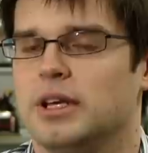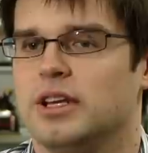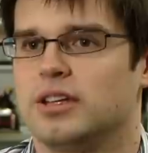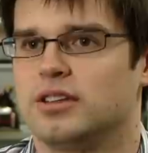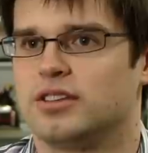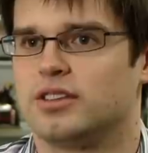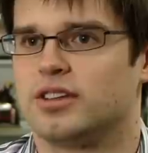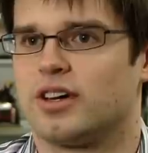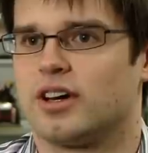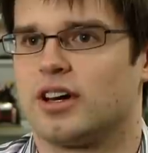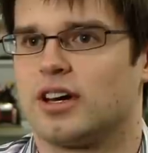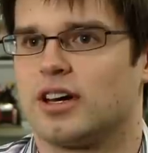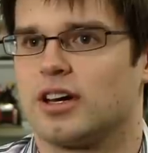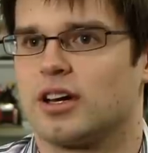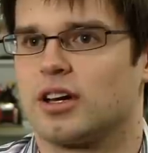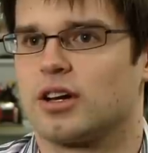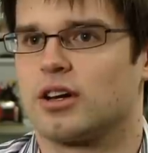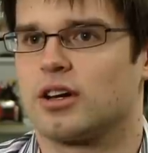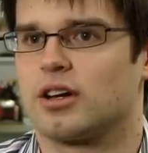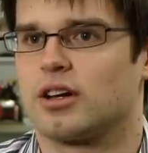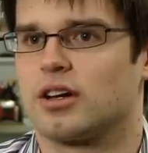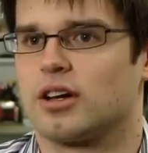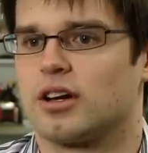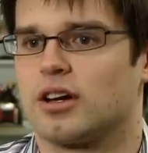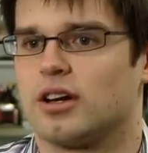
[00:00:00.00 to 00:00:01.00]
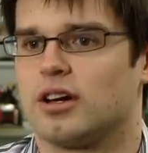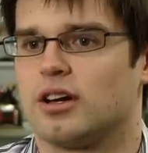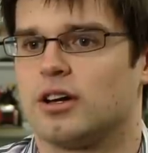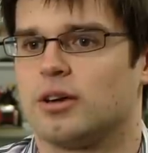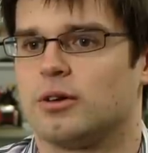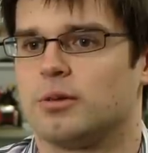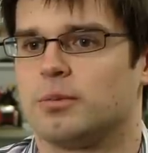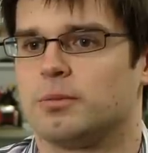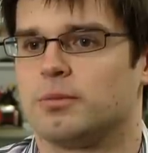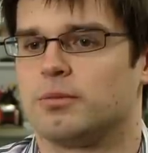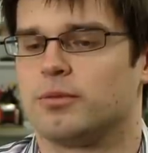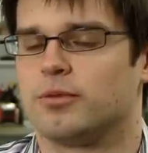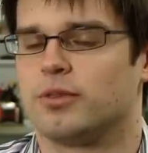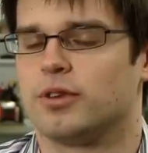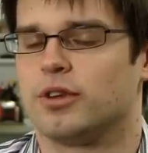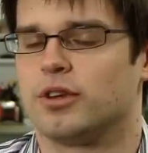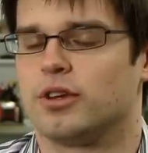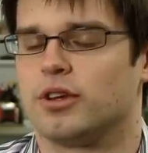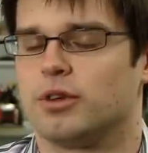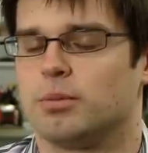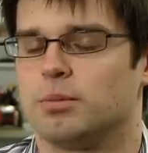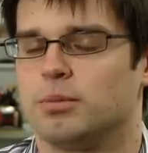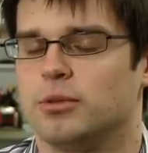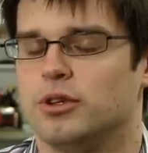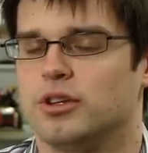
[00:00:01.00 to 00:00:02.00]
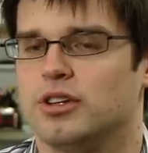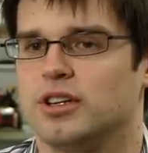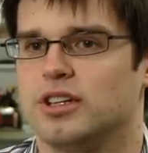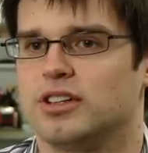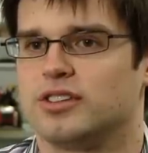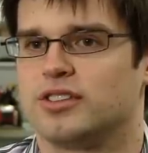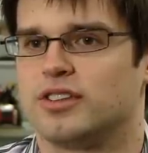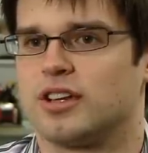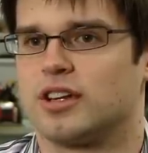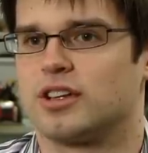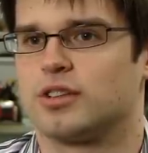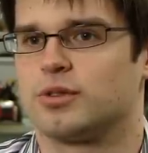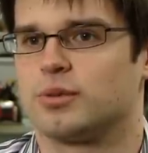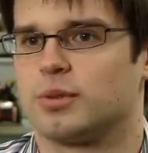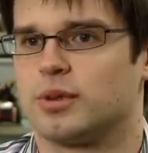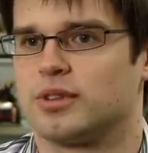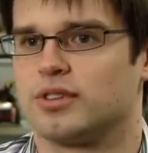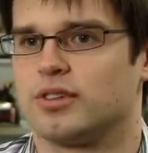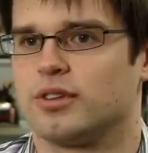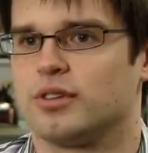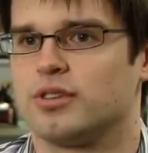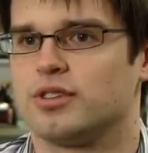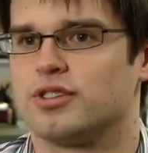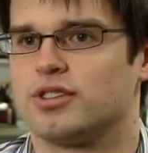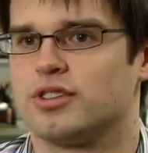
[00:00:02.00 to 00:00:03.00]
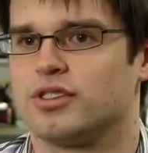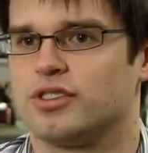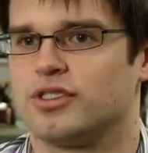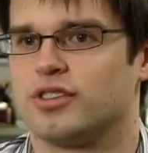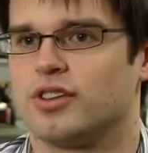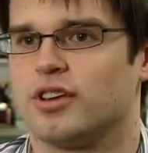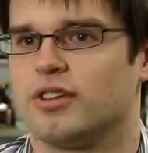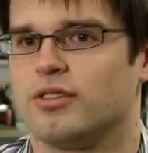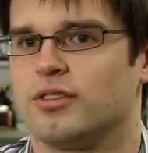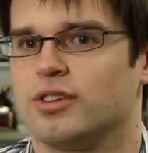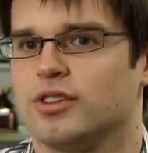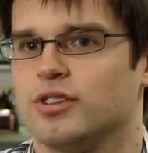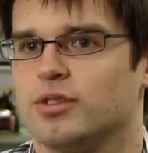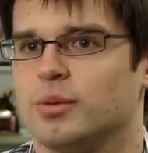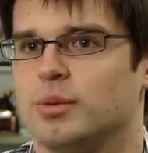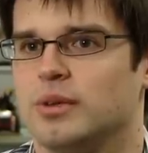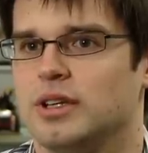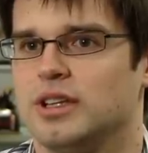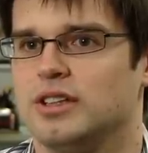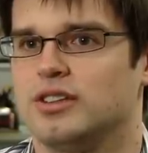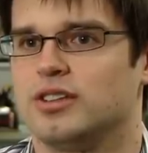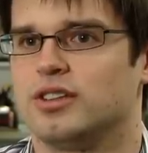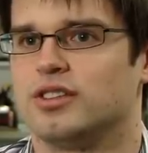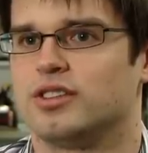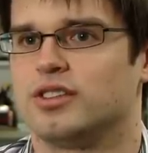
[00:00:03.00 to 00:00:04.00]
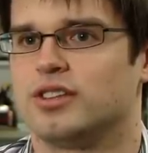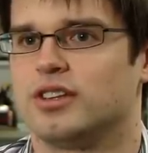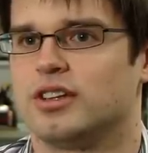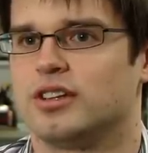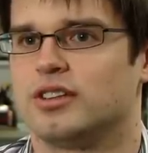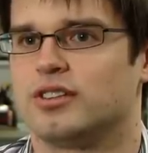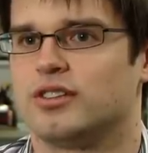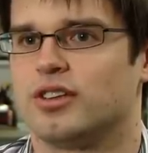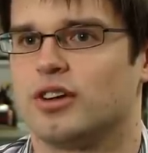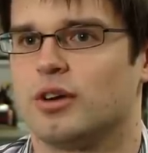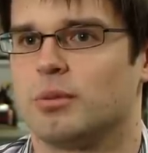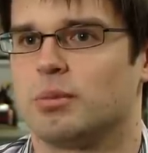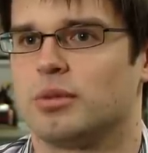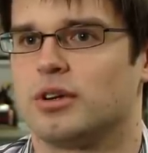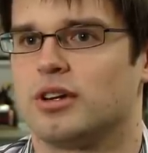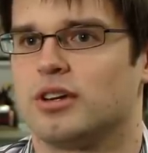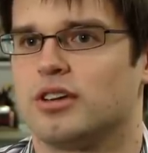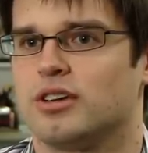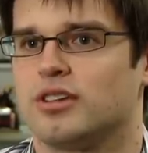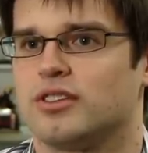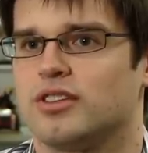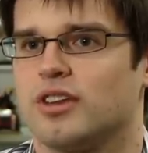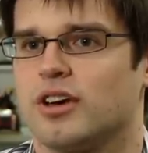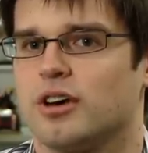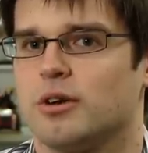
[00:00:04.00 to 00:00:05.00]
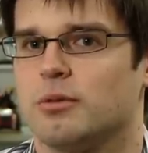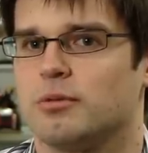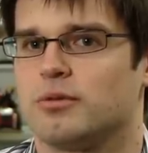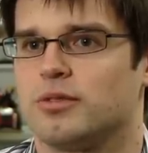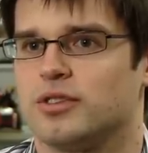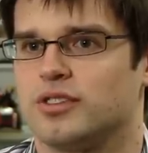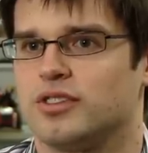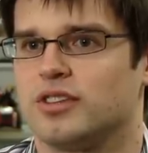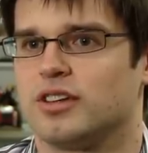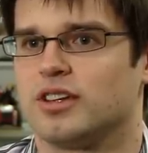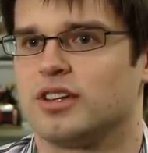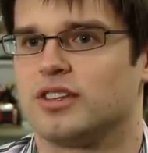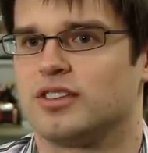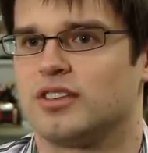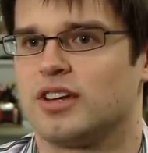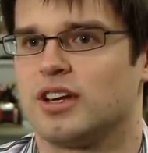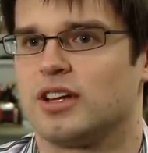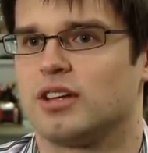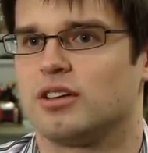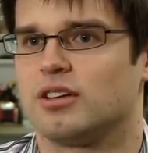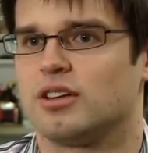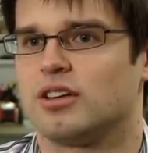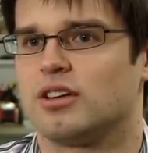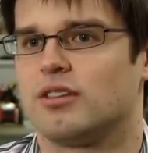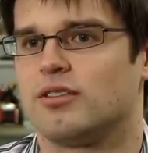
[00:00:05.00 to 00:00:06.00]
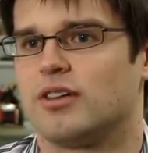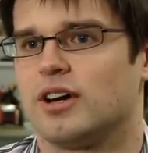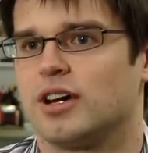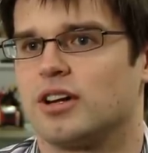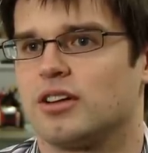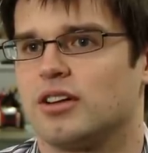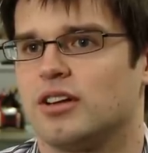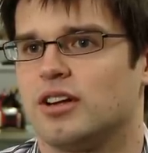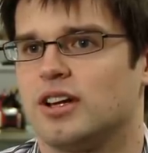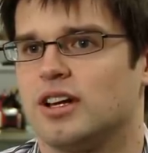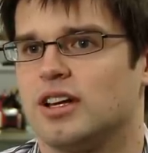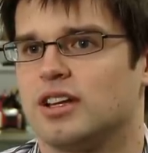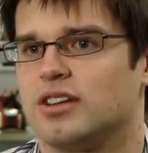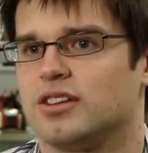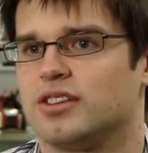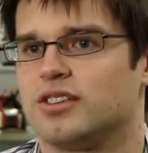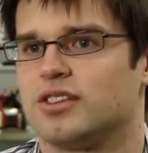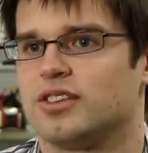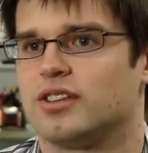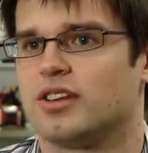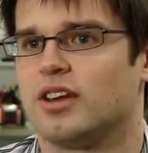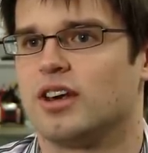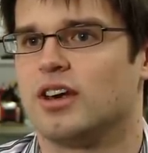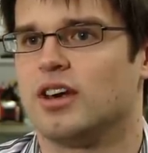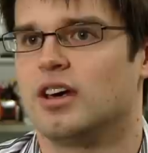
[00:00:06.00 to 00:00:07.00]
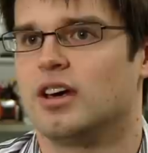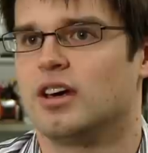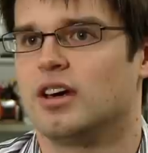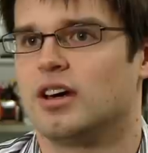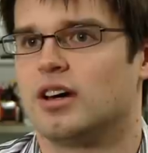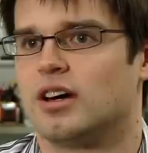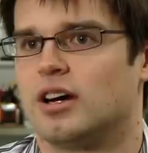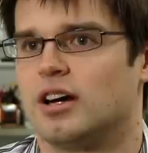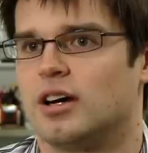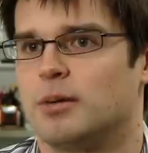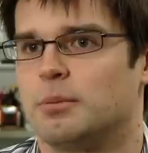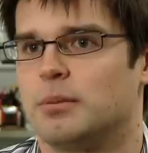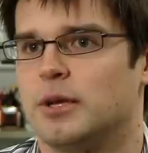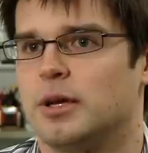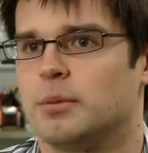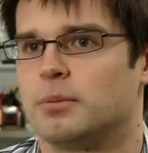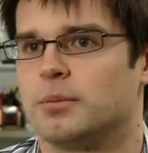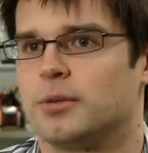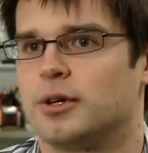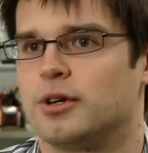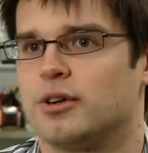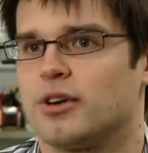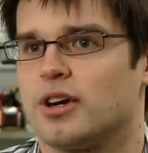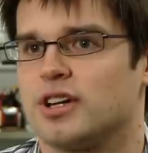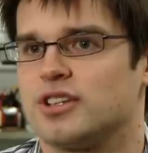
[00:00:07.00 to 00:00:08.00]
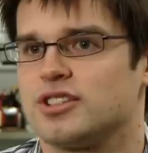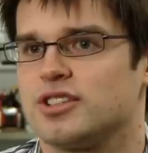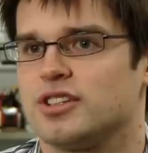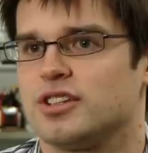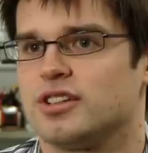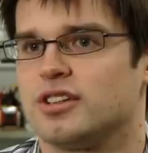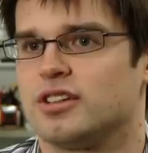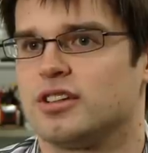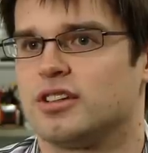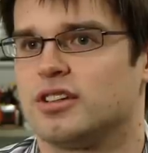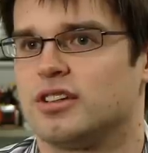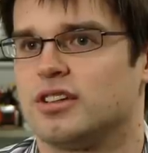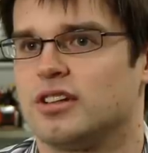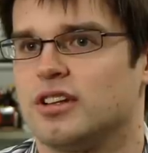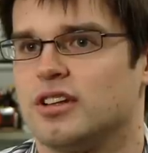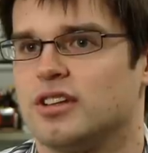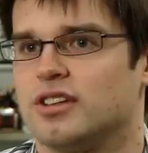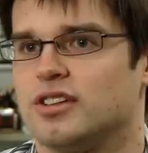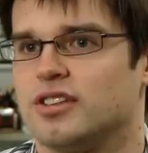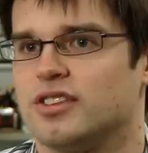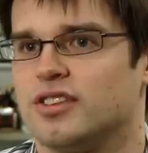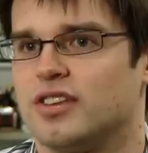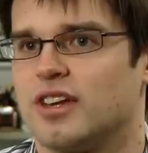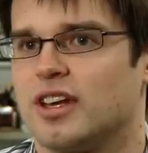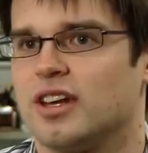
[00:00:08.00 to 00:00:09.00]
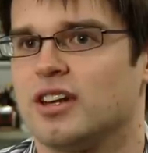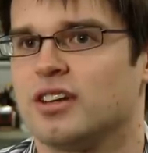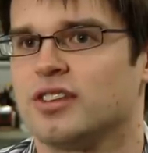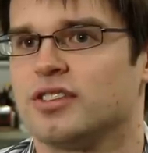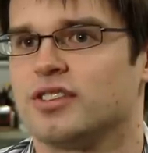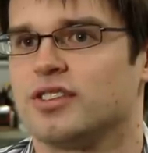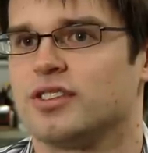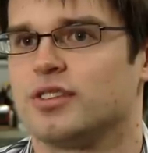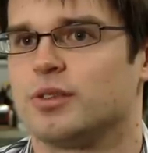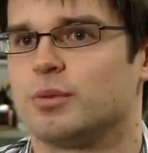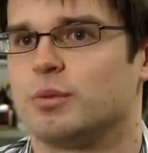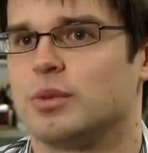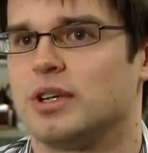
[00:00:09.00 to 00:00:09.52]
In DIAC, for the Community Status Resolution Service, we need to use an interpreter to help facilitate a lot of our clients' immigration status.